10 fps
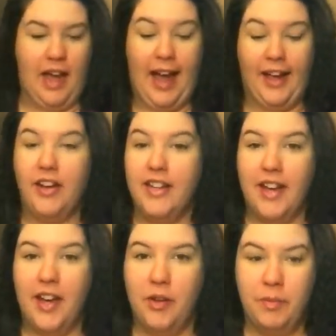I couldn't
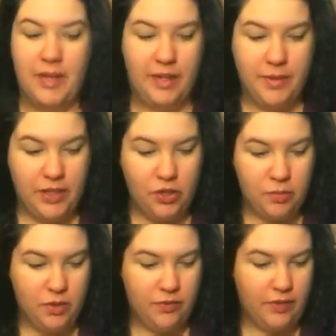help it. It was such
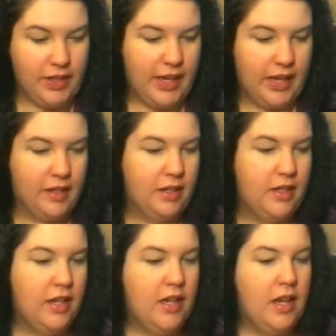a beautiful day.
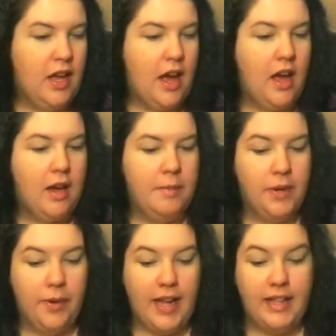But
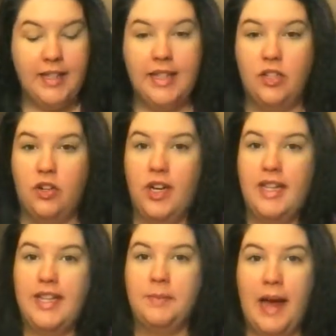okay, let's get
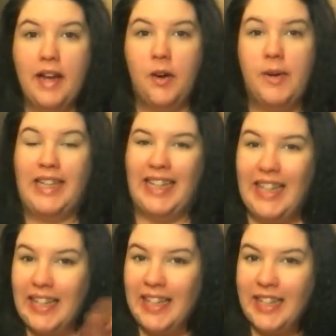started. This might go a
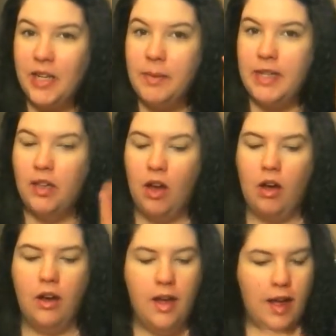little bit
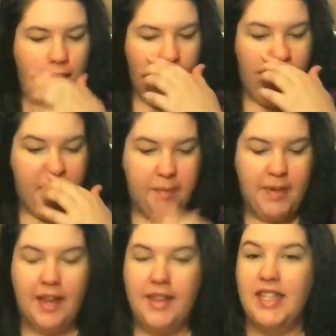long.
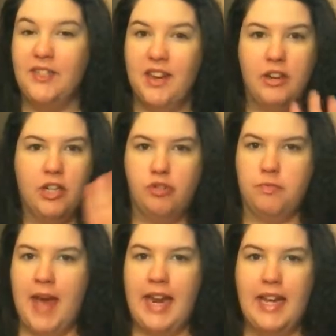Now this is very
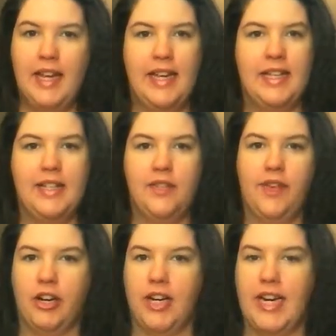dramatic. It's
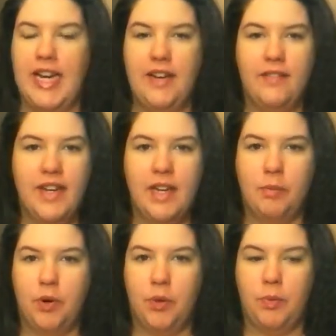very evening
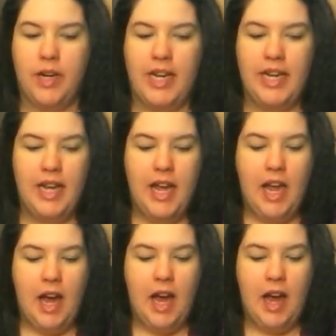appropriate.
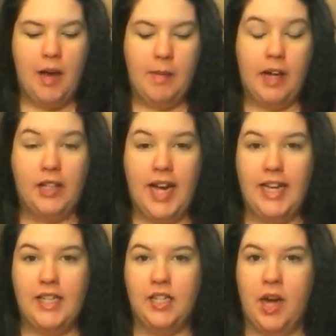I'll
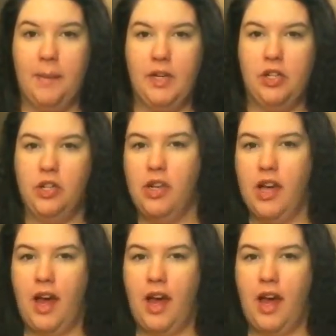kind of stop and